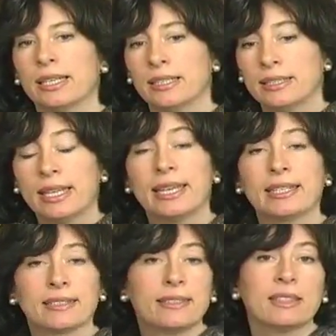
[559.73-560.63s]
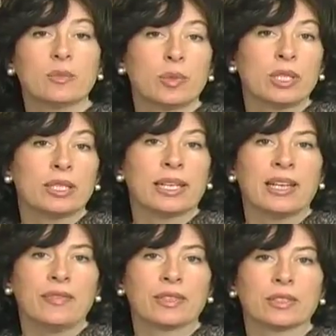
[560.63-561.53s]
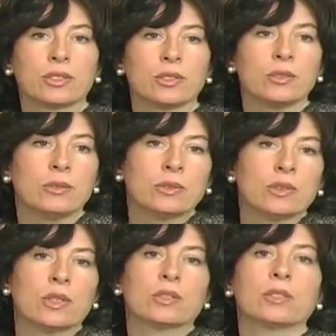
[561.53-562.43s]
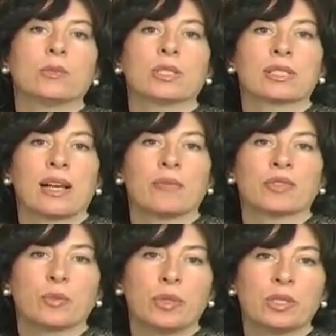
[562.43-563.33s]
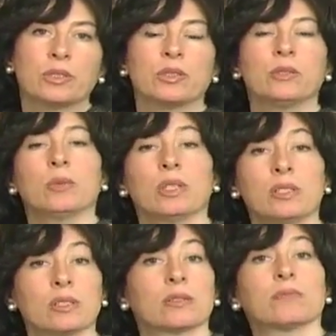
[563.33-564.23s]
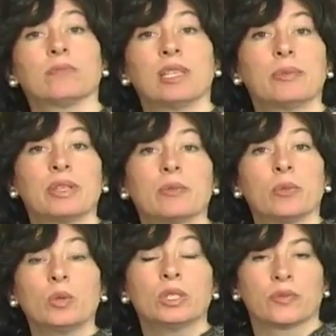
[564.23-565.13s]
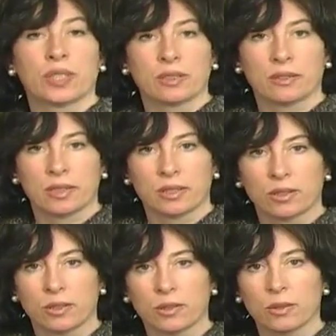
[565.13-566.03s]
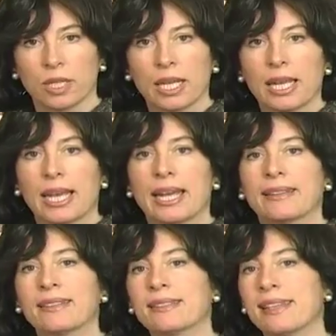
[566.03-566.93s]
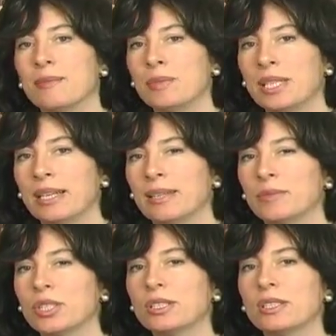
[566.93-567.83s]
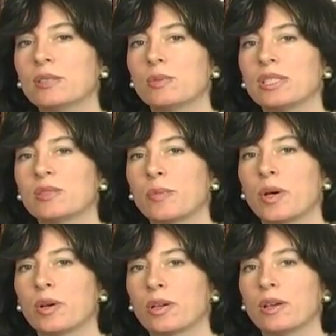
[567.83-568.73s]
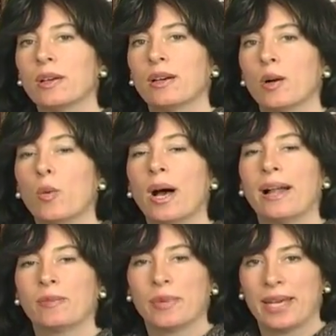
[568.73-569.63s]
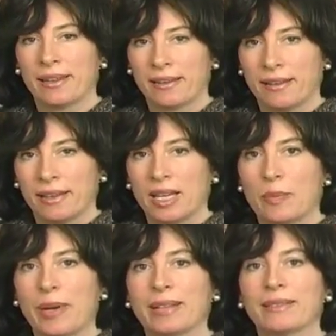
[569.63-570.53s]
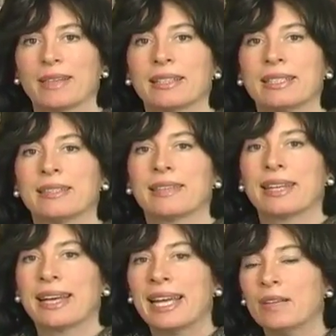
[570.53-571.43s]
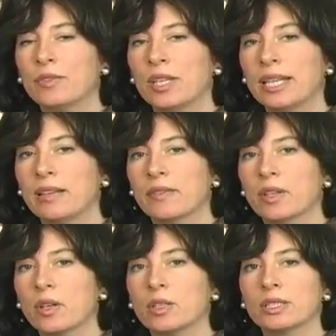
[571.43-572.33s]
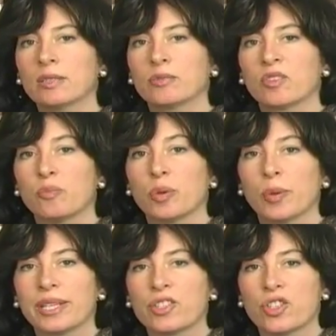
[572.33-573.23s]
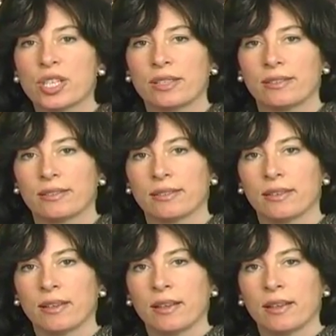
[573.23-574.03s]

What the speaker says: And it takes discipline and effort to not do what's comfortable and do what is maybe the more difficult thing to do. At the same time, just as we spoke a while back about the idea that I have to have the concept of Bereshit,